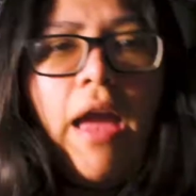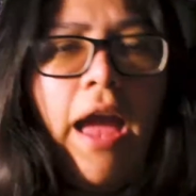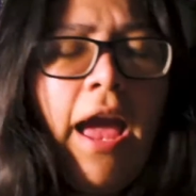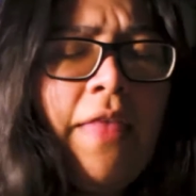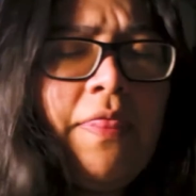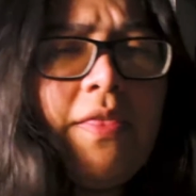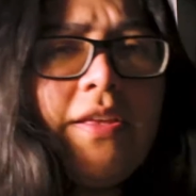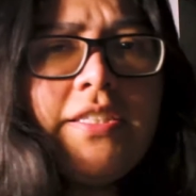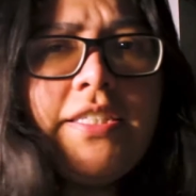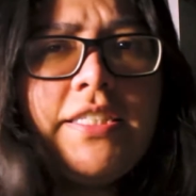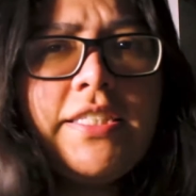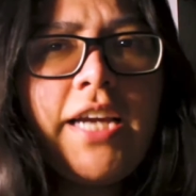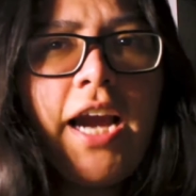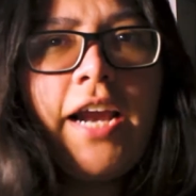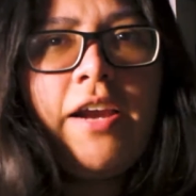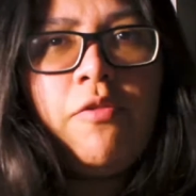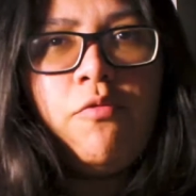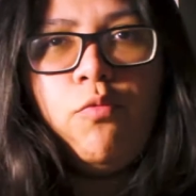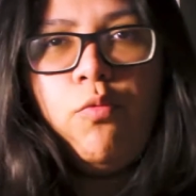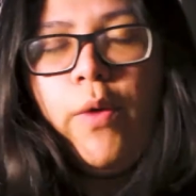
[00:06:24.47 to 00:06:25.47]
And this is
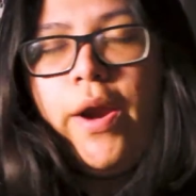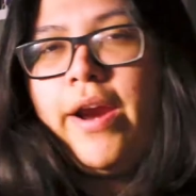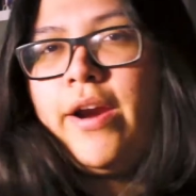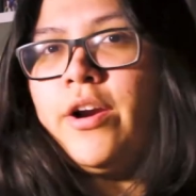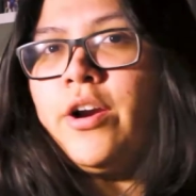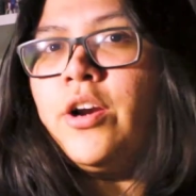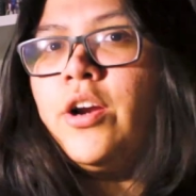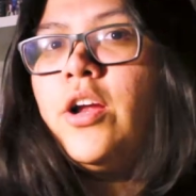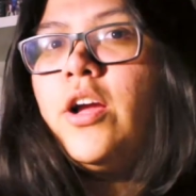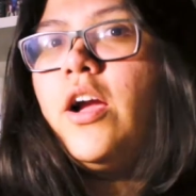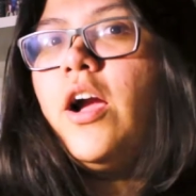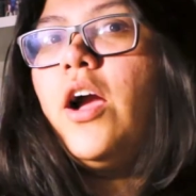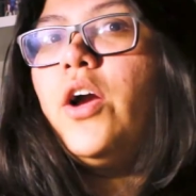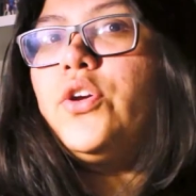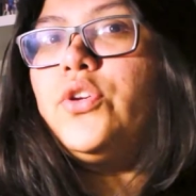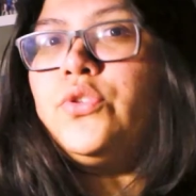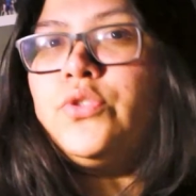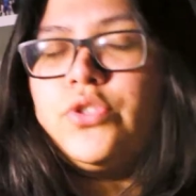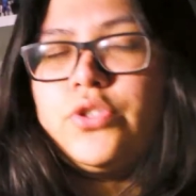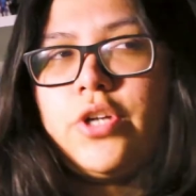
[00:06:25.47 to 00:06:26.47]
kind of where
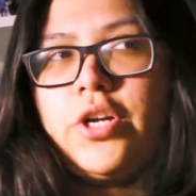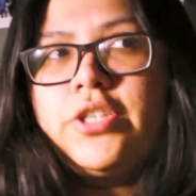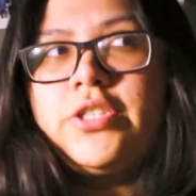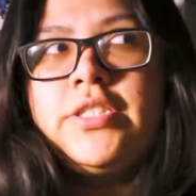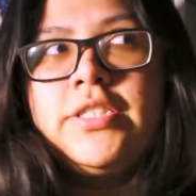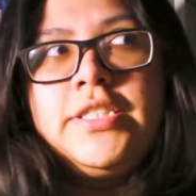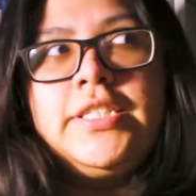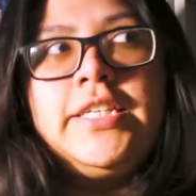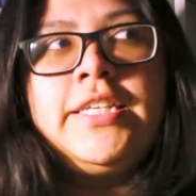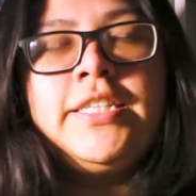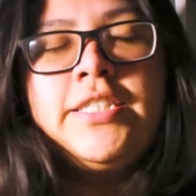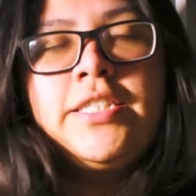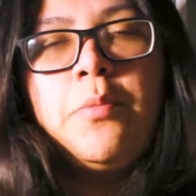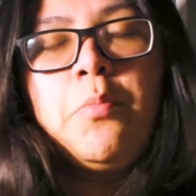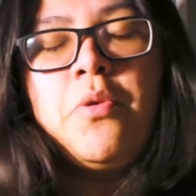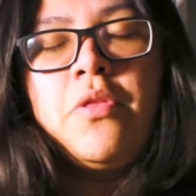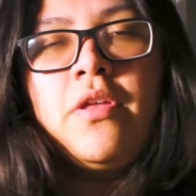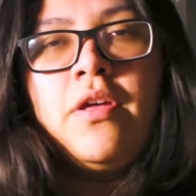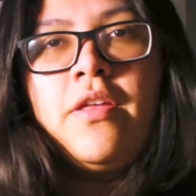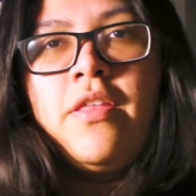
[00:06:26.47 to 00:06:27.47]
you start to see
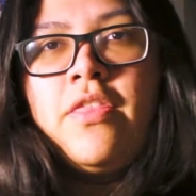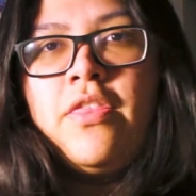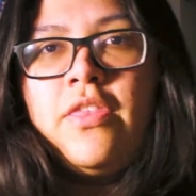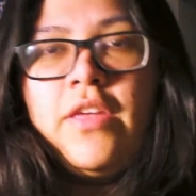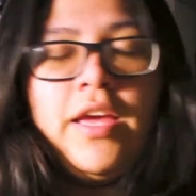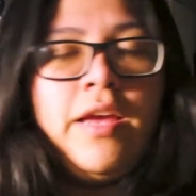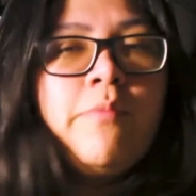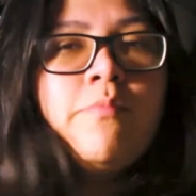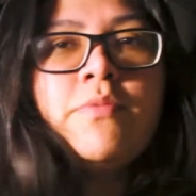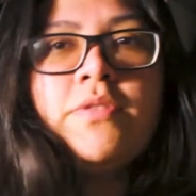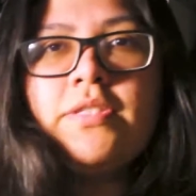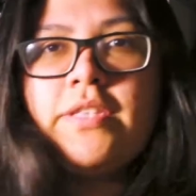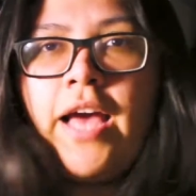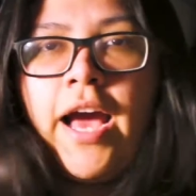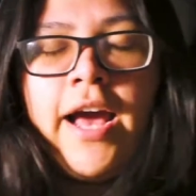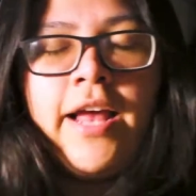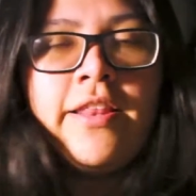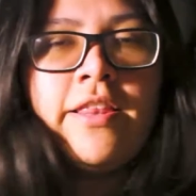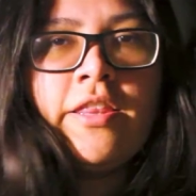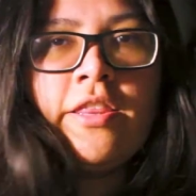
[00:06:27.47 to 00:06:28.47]
some of the themes
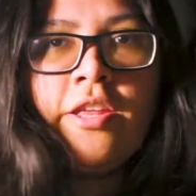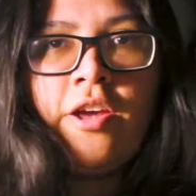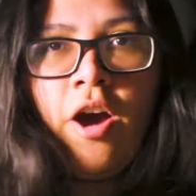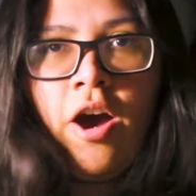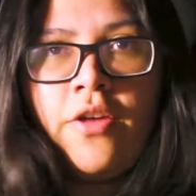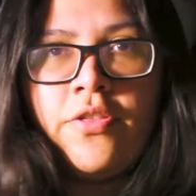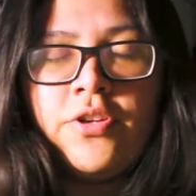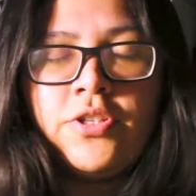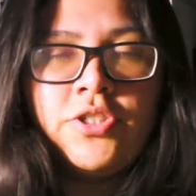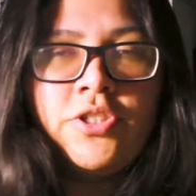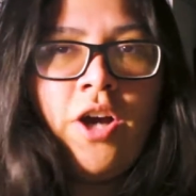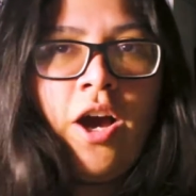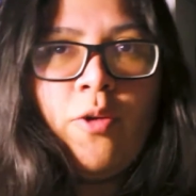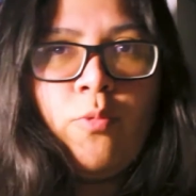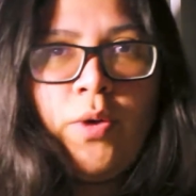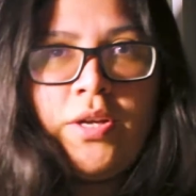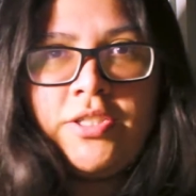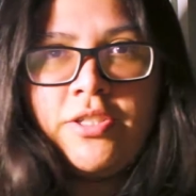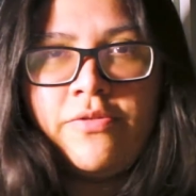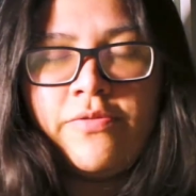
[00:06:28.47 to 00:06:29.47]
that the author Scott
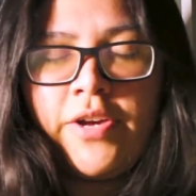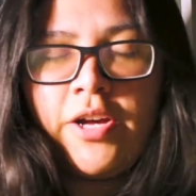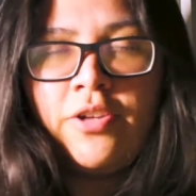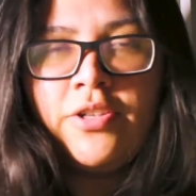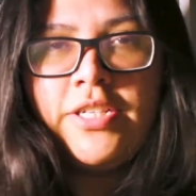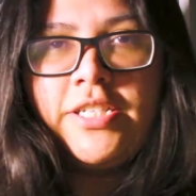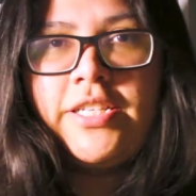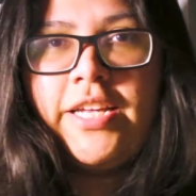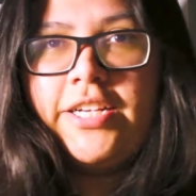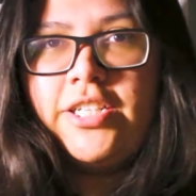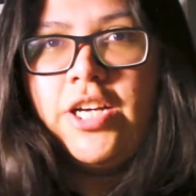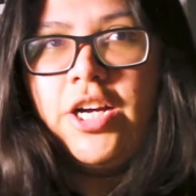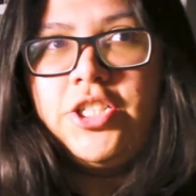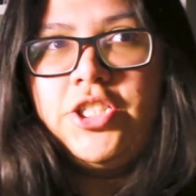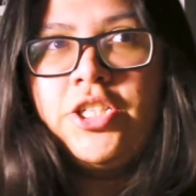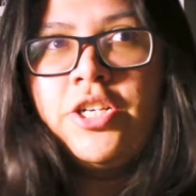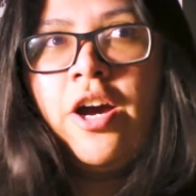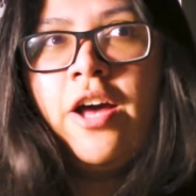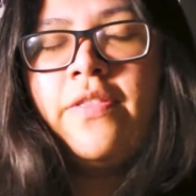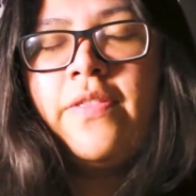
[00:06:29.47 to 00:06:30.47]
Westerfeld is like
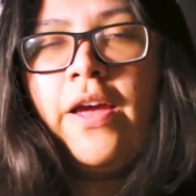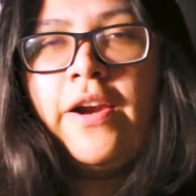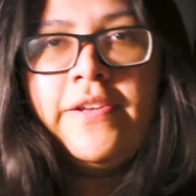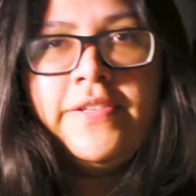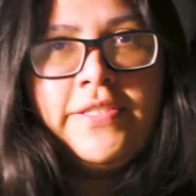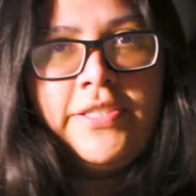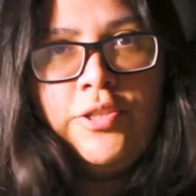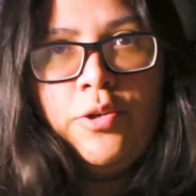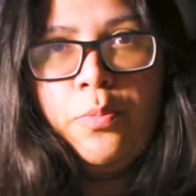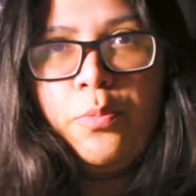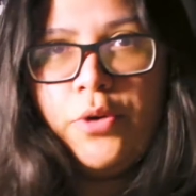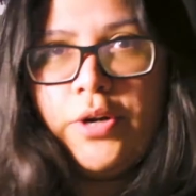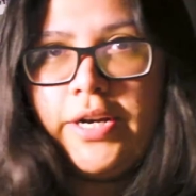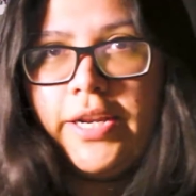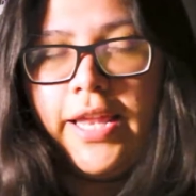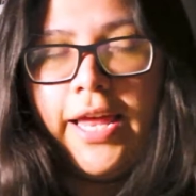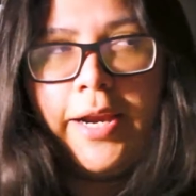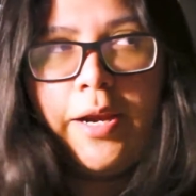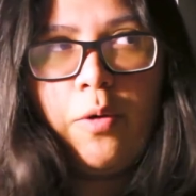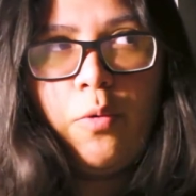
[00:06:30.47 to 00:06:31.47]
touching on that is still pretty
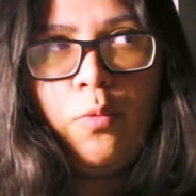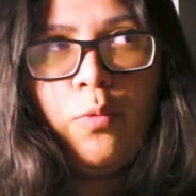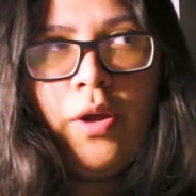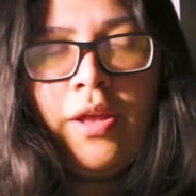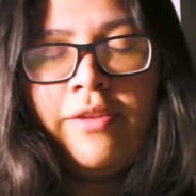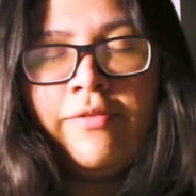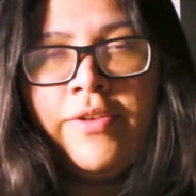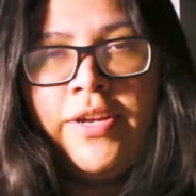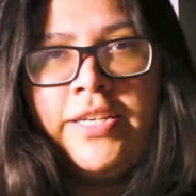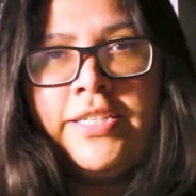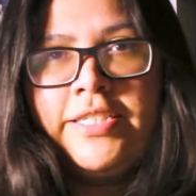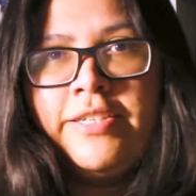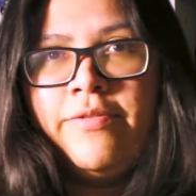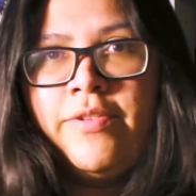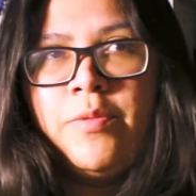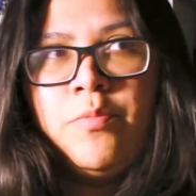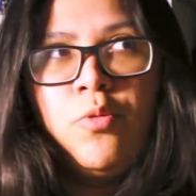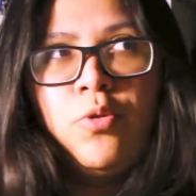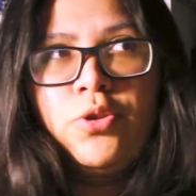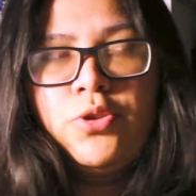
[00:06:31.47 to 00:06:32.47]
like relevant,
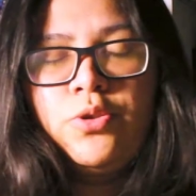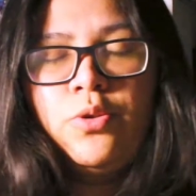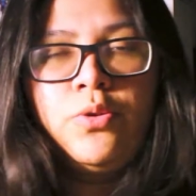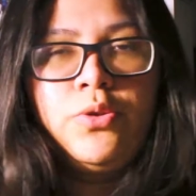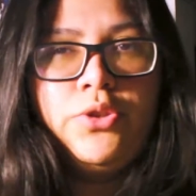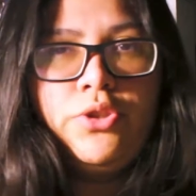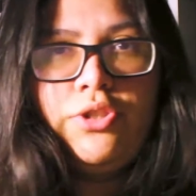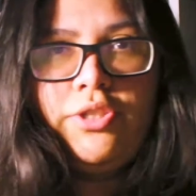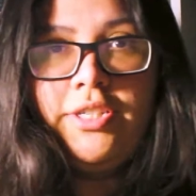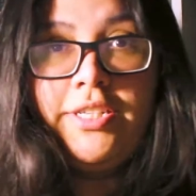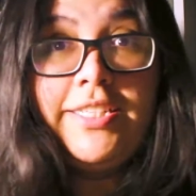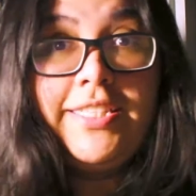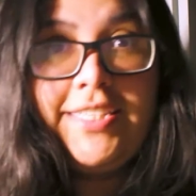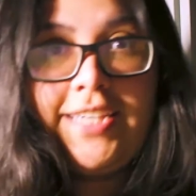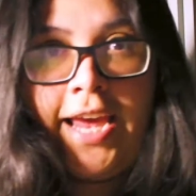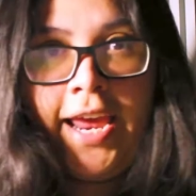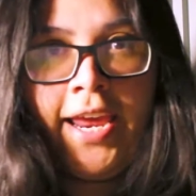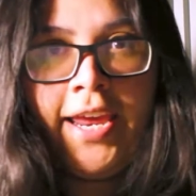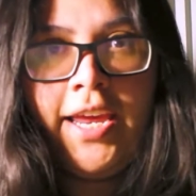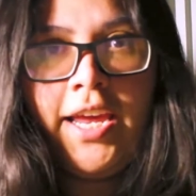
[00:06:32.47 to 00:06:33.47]
even more so
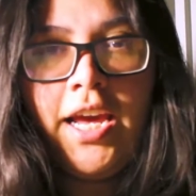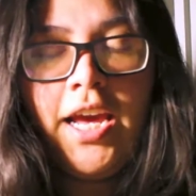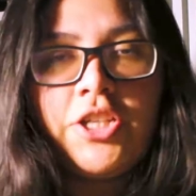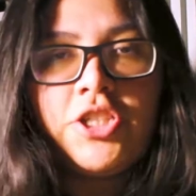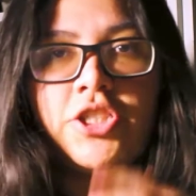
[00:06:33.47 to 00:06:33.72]
today.